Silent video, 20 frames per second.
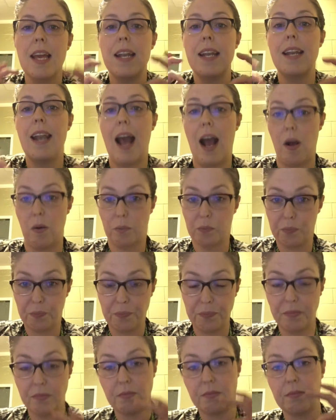Now,
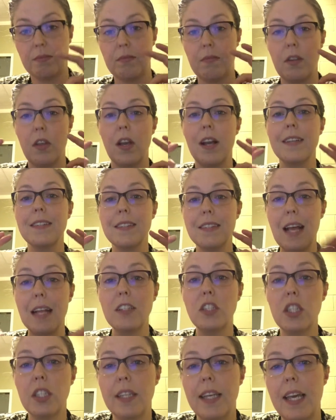
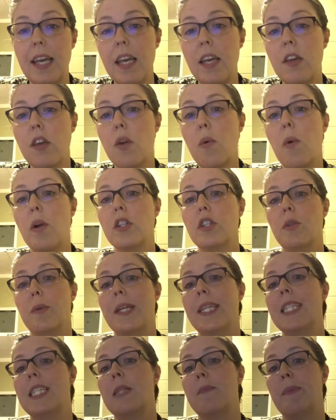essentially you are
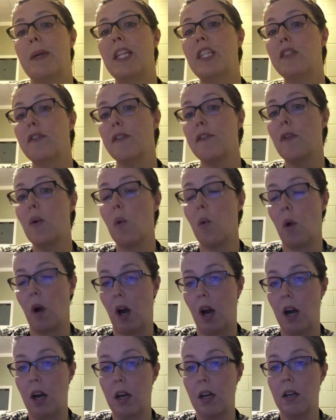doing speech
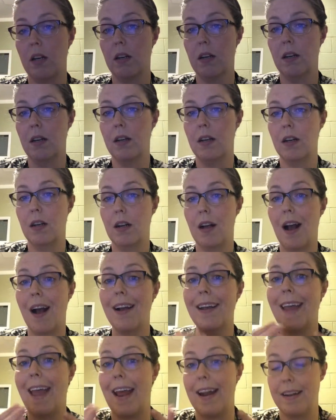4
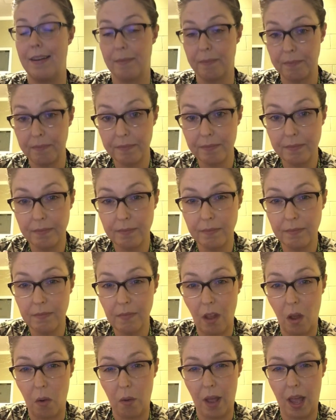again.
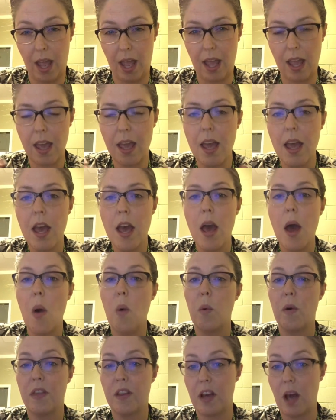Okay,
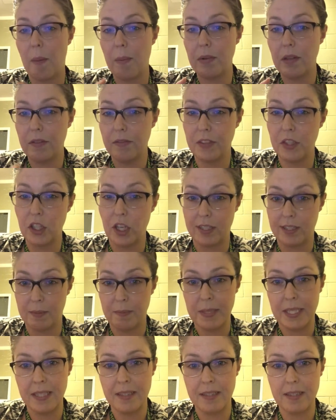with a couple of
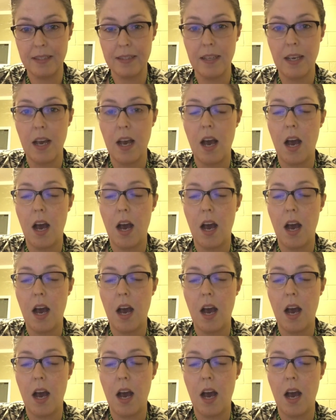adjustments.